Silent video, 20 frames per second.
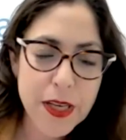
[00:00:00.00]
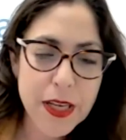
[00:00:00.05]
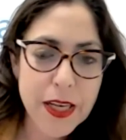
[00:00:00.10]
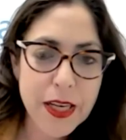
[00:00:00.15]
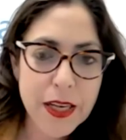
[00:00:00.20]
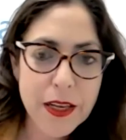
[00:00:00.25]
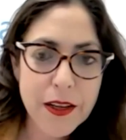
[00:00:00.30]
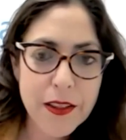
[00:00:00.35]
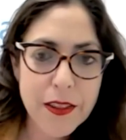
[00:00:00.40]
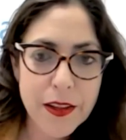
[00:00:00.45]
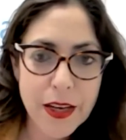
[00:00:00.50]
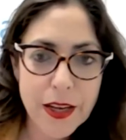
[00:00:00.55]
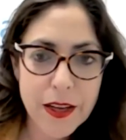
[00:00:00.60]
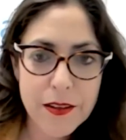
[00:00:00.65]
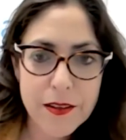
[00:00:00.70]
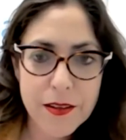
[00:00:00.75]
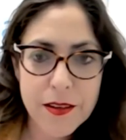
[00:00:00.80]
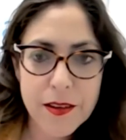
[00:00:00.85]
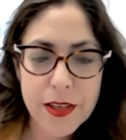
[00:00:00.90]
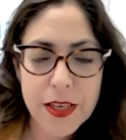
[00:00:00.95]
meaning
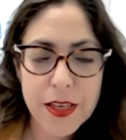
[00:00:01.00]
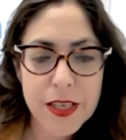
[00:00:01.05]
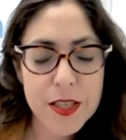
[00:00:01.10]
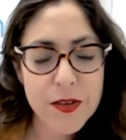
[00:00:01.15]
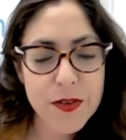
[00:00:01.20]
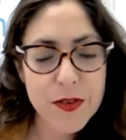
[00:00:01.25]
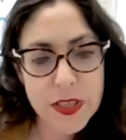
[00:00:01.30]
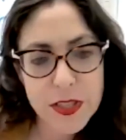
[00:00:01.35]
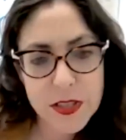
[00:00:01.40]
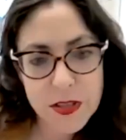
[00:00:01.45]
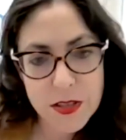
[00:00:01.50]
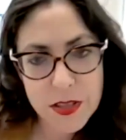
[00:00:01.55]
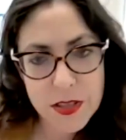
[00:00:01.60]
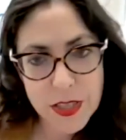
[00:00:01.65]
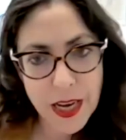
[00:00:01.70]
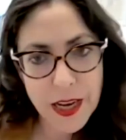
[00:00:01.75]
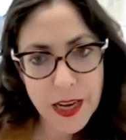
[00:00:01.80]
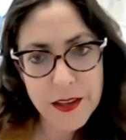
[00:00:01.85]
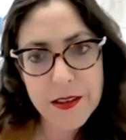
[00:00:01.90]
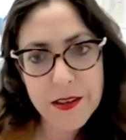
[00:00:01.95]
that the Israeli
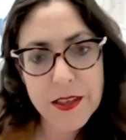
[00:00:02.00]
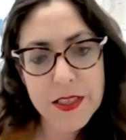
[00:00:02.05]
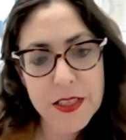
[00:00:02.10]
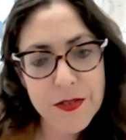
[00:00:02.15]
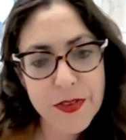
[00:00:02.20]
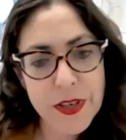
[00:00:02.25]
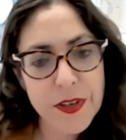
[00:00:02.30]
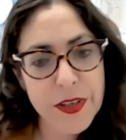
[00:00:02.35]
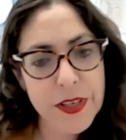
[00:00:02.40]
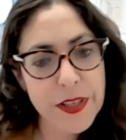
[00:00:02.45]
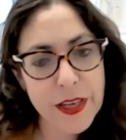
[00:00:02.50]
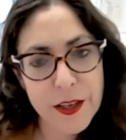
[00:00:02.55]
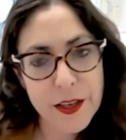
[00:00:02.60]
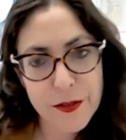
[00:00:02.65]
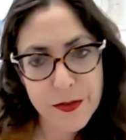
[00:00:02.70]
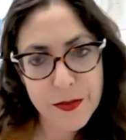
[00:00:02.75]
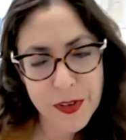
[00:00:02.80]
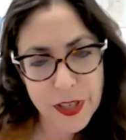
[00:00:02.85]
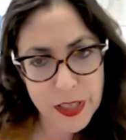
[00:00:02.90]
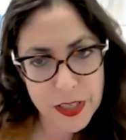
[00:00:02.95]
society is very
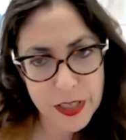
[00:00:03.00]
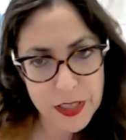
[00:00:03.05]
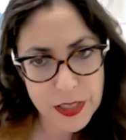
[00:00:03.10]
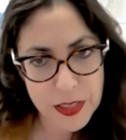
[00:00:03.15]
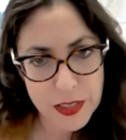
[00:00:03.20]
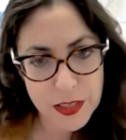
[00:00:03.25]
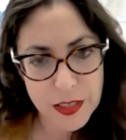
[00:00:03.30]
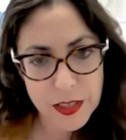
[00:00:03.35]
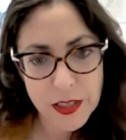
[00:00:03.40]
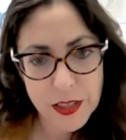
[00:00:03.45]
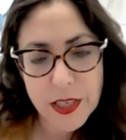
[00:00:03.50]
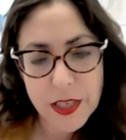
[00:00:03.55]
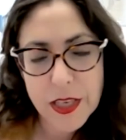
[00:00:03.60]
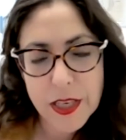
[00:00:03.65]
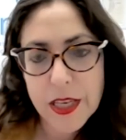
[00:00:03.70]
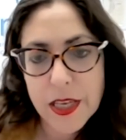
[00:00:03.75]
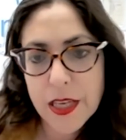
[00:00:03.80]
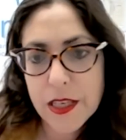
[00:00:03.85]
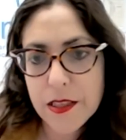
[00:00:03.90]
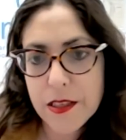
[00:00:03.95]
diverse.
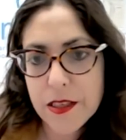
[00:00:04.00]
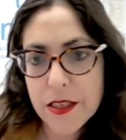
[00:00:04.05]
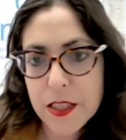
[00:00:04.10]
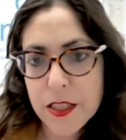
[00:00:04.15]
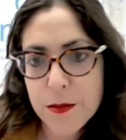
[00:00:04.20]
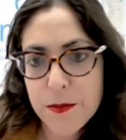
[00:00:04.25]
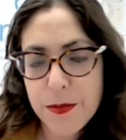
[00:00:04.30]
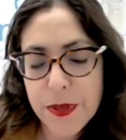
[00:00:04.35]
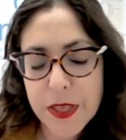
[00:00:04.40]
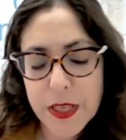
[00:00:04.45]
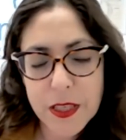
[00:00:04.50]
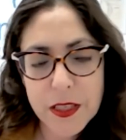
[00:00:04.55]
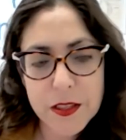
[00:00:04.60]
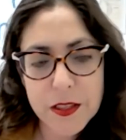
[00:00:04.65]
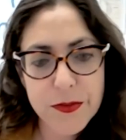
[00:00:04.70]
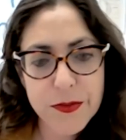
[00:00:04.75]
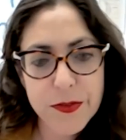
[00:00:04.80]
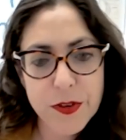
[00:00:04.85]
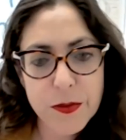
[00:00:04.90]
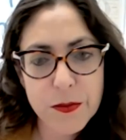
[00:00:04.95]
It is
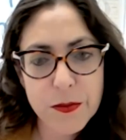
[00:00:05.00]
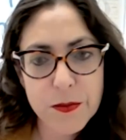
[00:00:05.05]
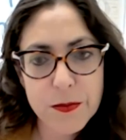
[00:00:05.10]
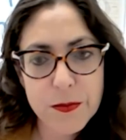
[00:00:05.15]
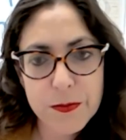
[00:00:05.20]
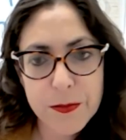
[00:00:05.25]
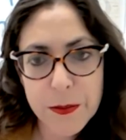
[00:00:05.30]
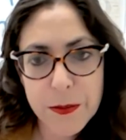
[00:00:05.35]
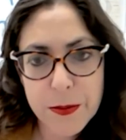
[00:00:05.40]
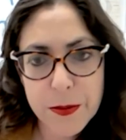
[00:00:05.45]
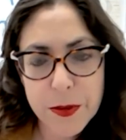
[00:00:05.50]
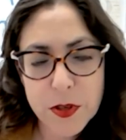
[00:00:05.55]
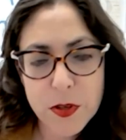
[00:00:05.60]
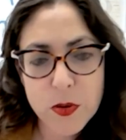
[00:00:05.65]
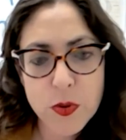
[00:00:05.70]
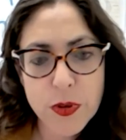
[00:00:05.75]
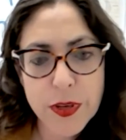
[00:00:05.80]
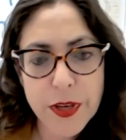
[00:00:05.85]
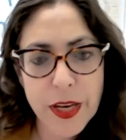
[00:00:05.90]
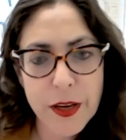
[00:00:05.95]
built from
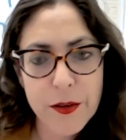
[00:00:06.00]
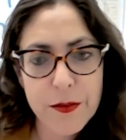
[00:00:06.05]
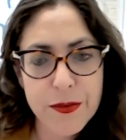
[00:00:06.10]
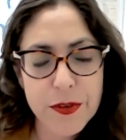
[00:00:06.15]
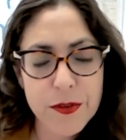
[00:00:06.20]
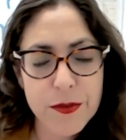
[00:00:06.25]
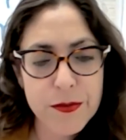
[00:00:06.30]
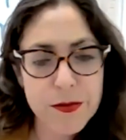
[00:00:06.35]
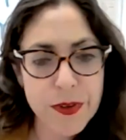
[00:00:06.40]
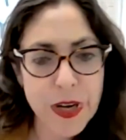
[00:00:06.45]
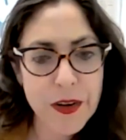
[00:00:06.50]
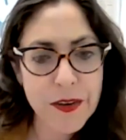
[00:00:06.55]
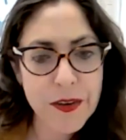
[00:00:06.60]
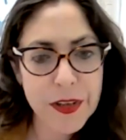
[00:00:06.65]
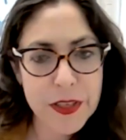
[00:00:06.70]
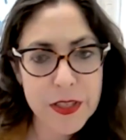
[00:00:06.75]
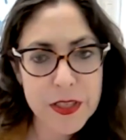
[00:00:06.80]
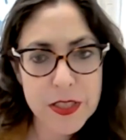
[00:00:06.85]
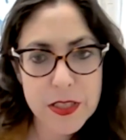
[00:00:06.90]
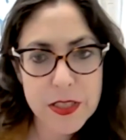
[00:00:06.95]
people who came from
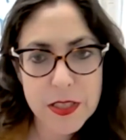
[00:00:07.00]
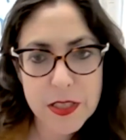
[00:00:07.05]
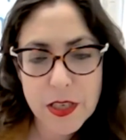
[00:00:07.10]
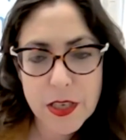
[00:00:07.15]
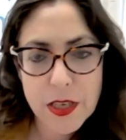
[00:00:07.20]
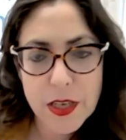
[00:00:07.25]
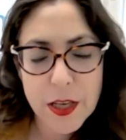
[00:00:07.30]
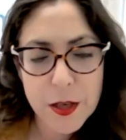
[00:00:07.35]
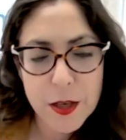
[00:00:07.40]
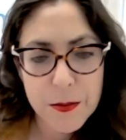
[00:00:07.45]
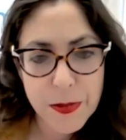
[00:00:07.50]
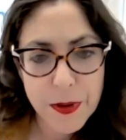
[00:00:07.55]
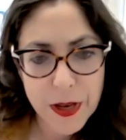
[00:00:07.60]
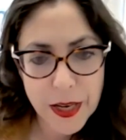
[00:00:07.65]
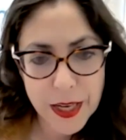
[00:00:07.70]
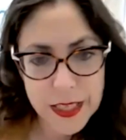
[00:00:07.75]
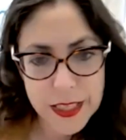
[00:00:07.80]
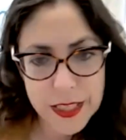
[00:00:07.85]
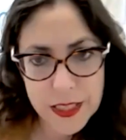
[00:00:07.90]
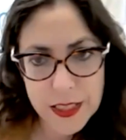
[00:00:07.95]
various
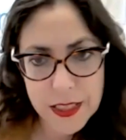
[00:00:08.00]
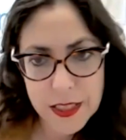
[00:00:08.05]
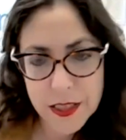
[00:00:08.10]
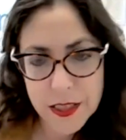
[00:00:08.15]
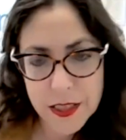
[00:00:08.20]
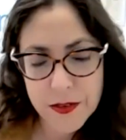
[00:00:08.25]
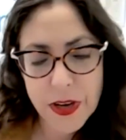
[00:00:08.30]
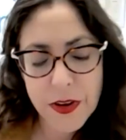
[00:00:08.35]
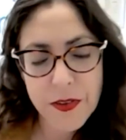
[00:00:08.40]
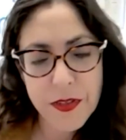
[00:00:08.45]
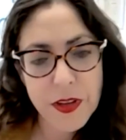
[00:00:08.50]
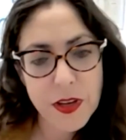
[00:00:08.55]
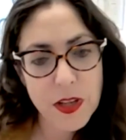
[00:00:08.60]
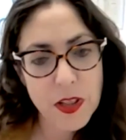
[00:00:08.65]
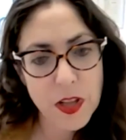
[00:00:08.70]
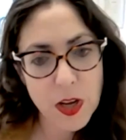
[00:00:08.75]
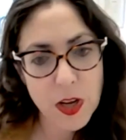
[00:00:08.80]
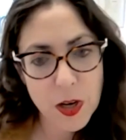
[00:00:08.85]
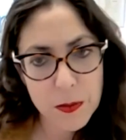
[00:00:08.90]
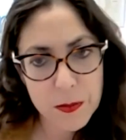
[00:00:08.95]
places around the
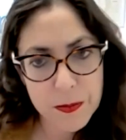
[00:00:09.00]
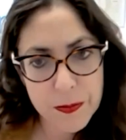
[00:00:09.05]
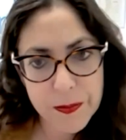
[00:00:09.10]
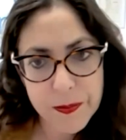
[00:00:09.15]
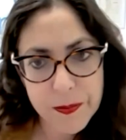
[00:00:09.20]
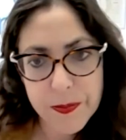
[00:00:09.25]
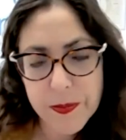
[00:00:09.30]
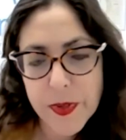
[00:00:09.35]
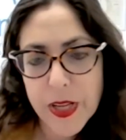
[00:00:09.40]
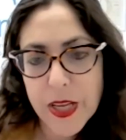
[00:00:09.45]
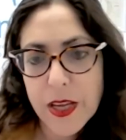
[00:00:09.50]
globe,